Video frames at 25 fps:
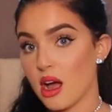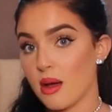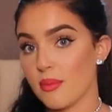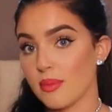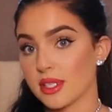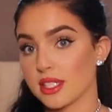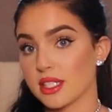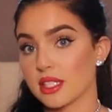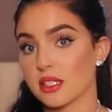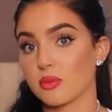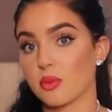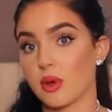
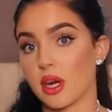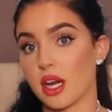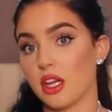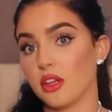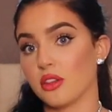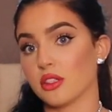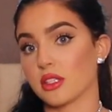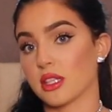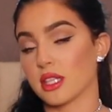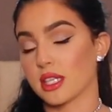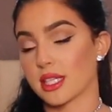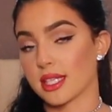This is what I
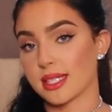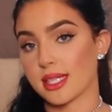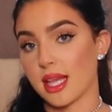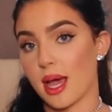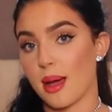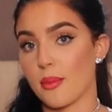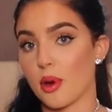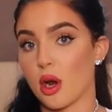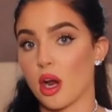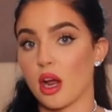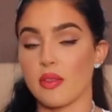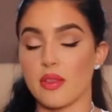use in the
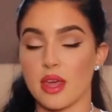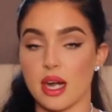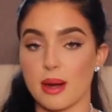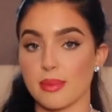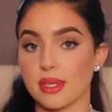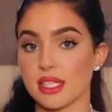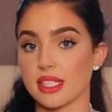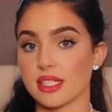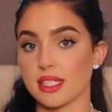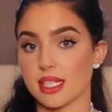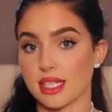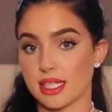summer, and then I'm
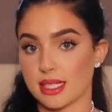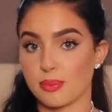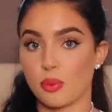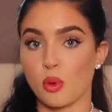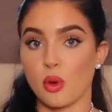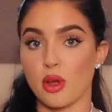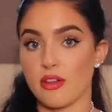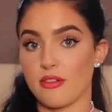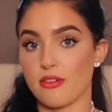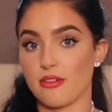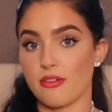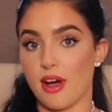a
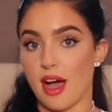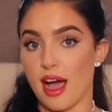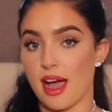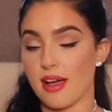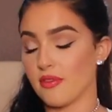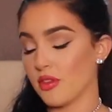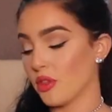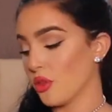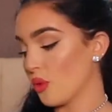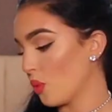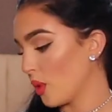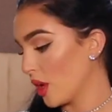
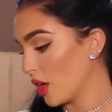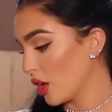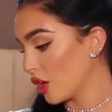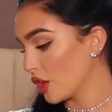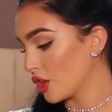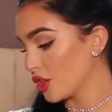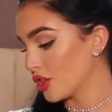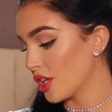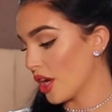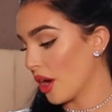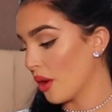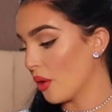6.5 in the winter.
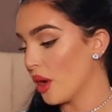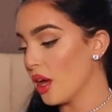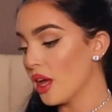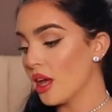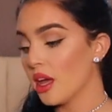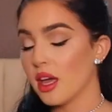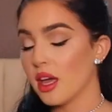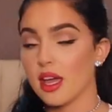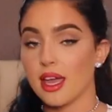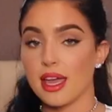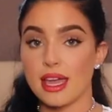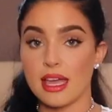So
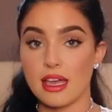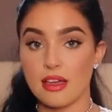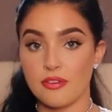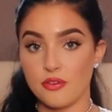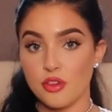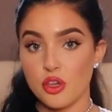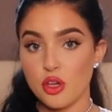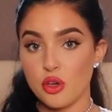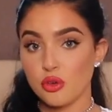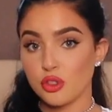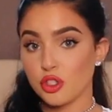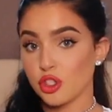if
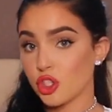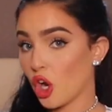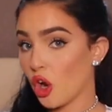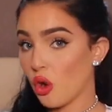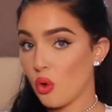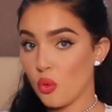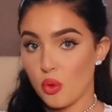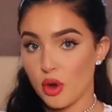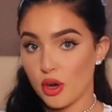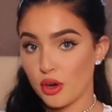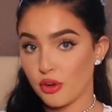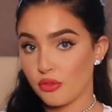you
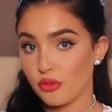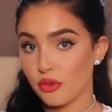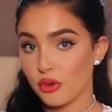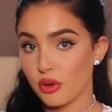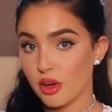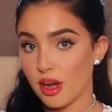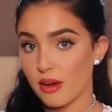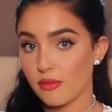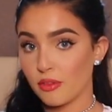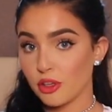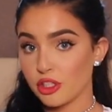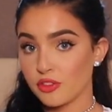don't want a full
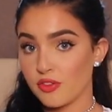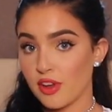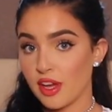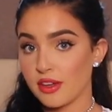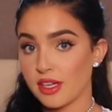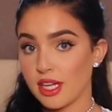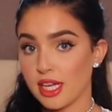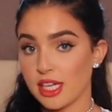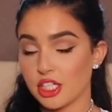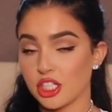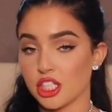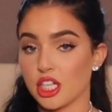coverage
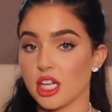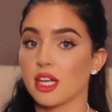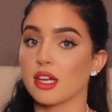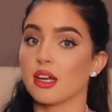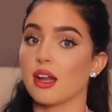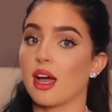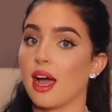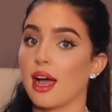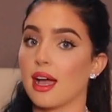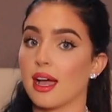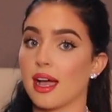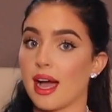
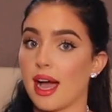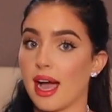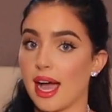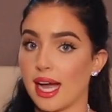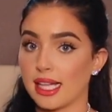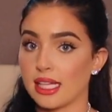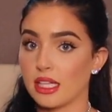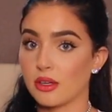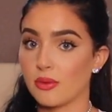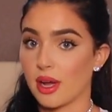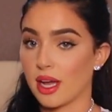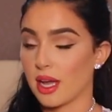foundation, I
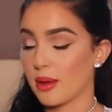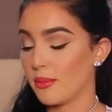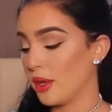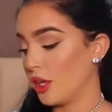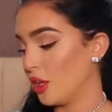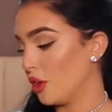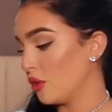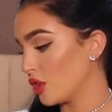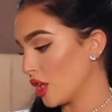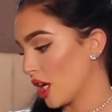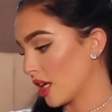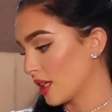highly
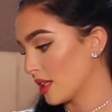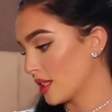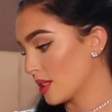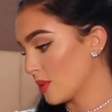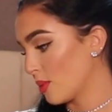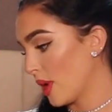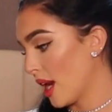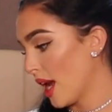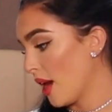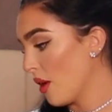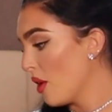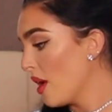recommend you check this
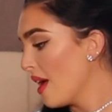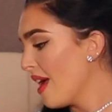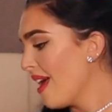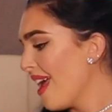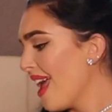one out.